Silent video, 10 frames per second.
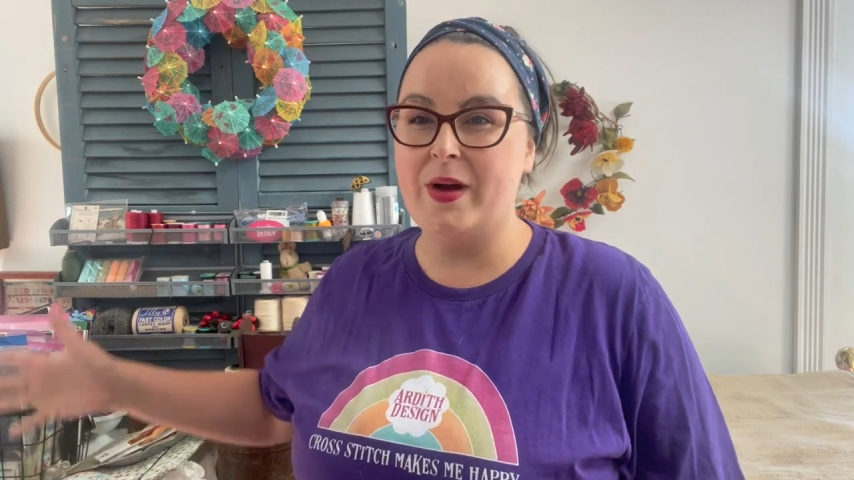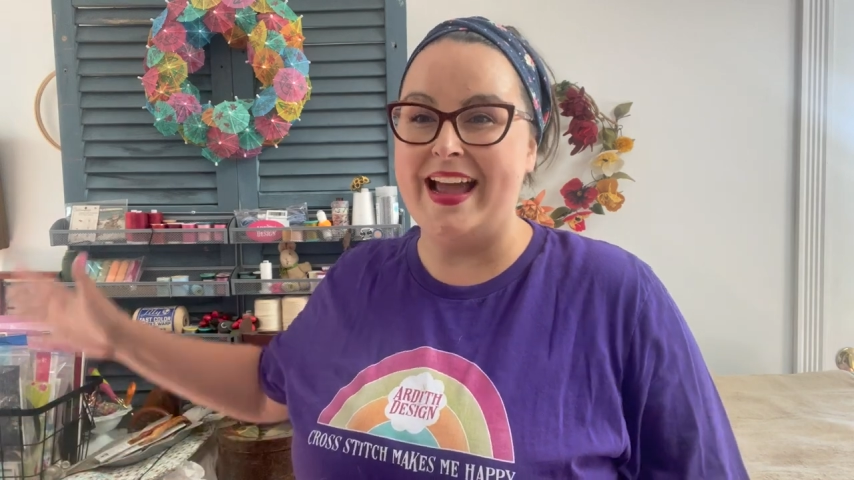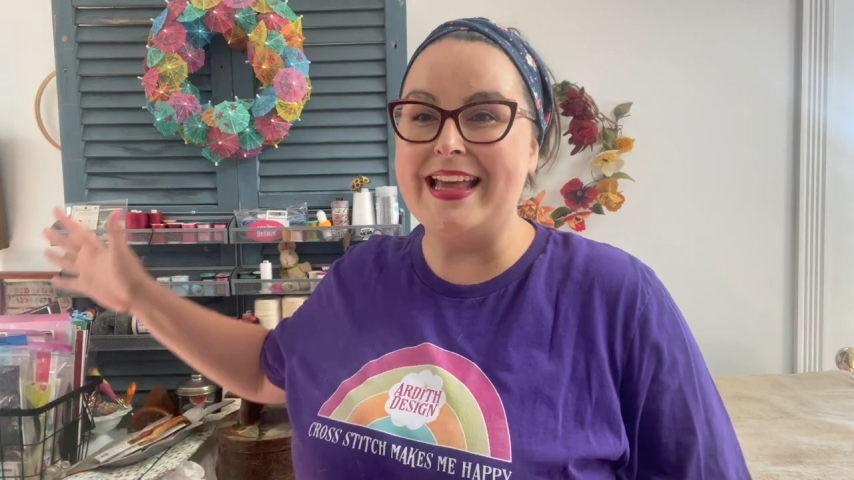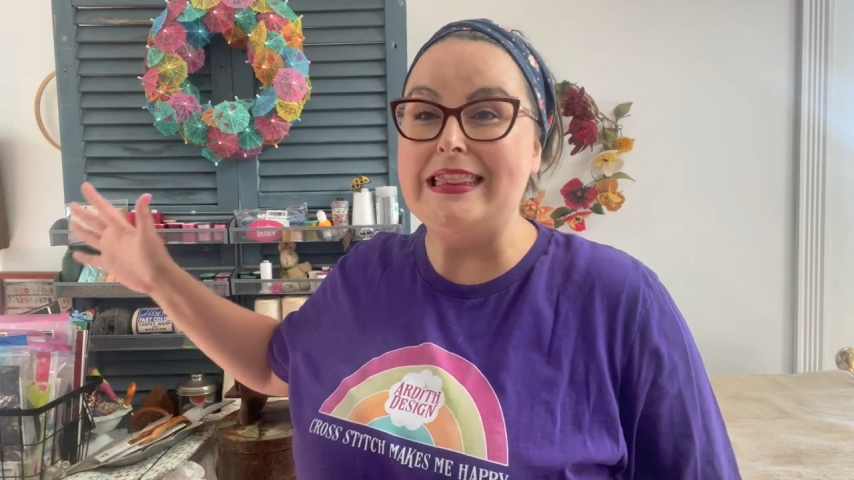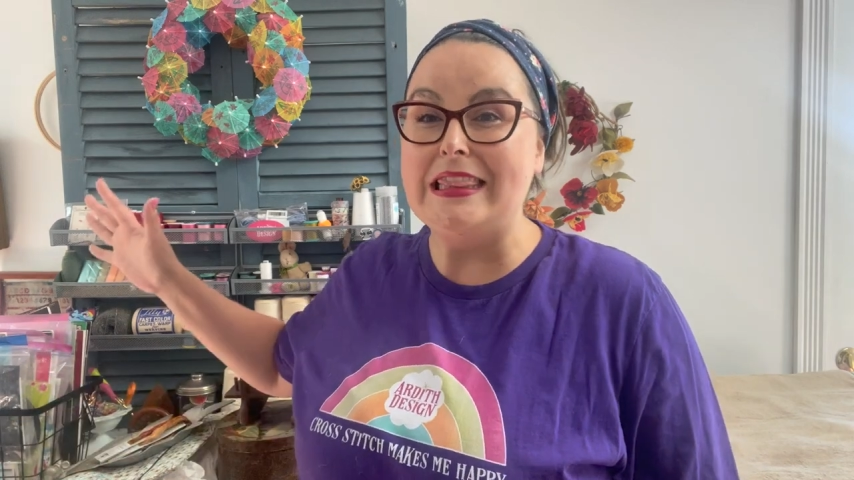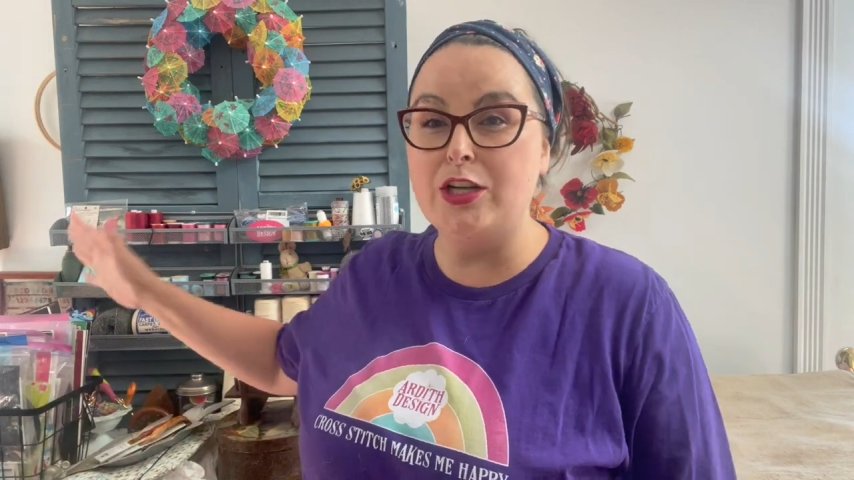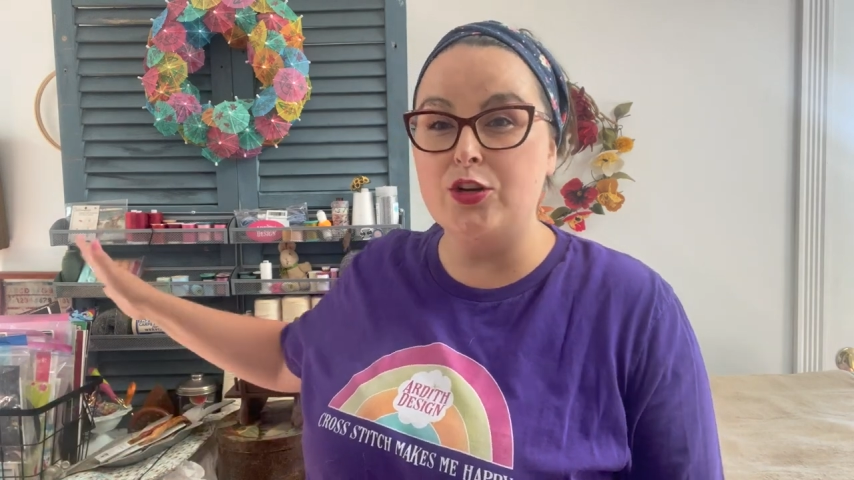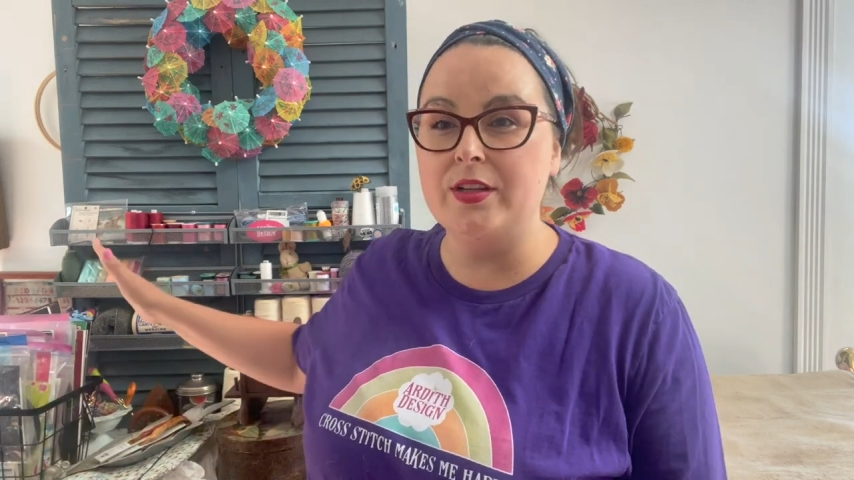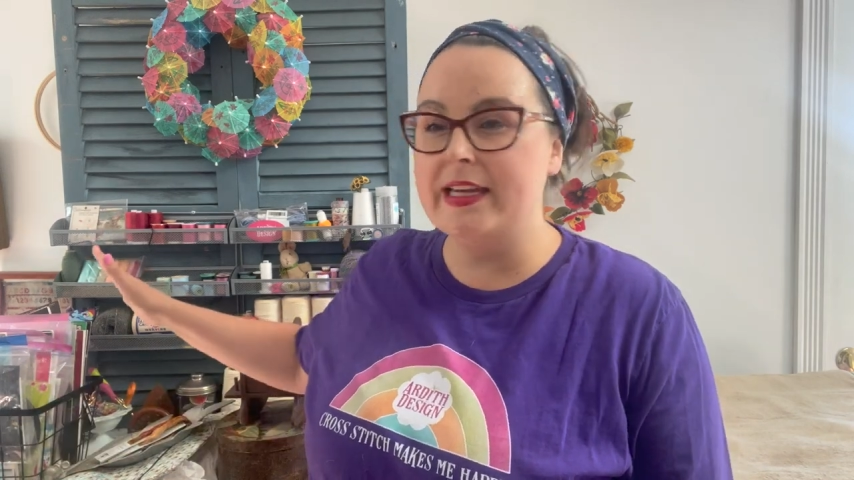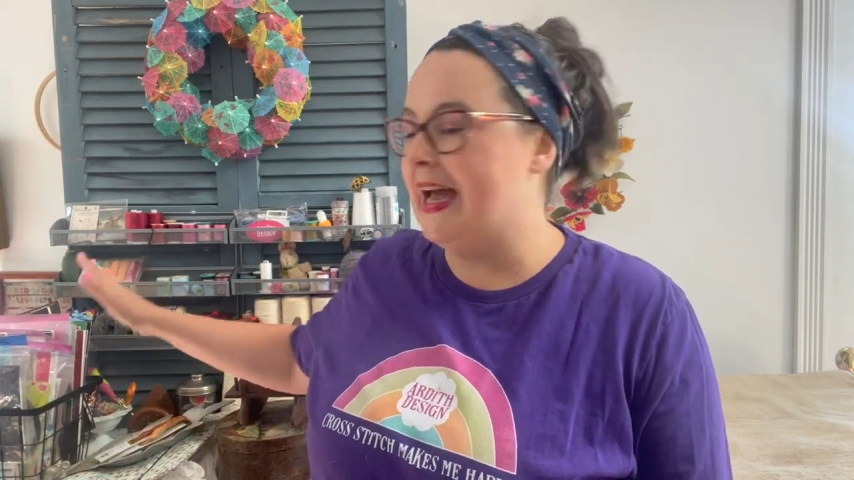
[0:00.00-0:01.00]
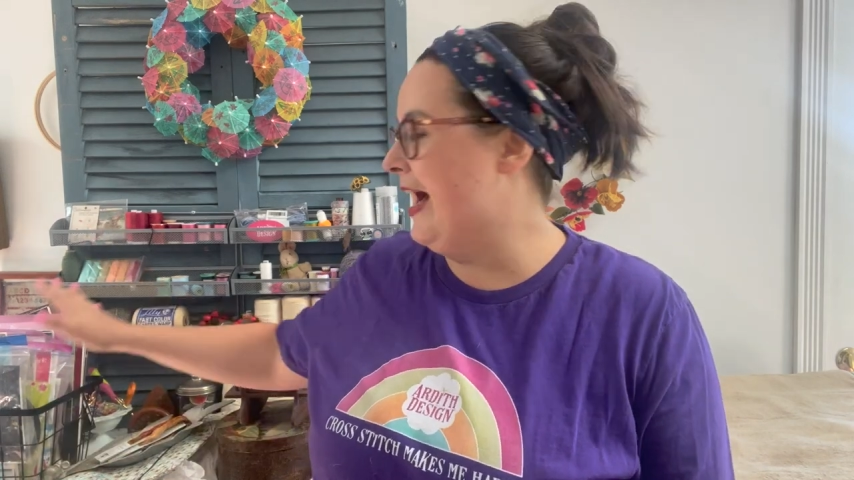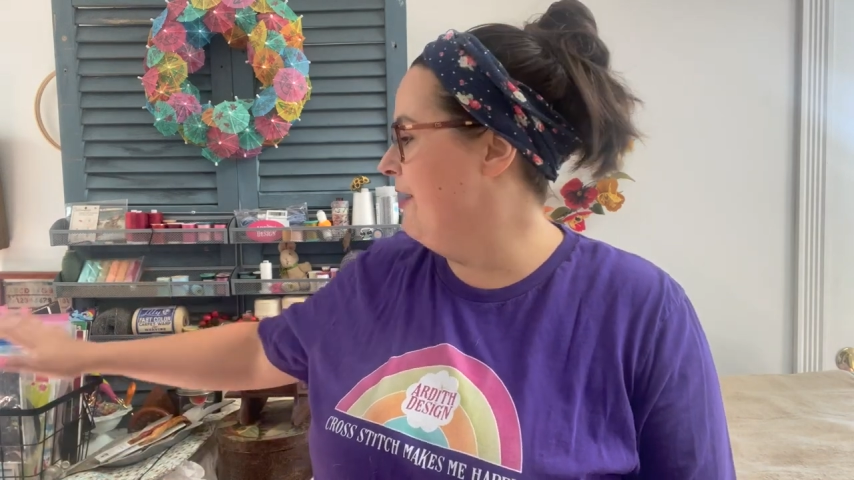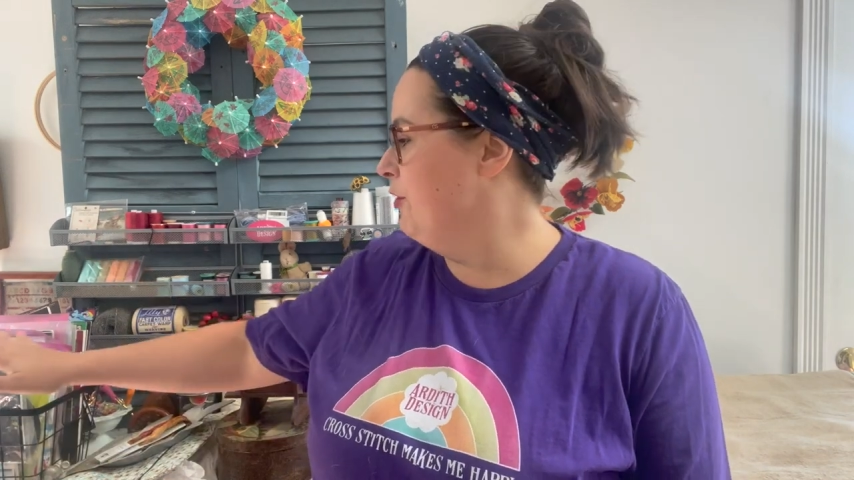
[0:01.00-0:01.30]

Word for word: I literally have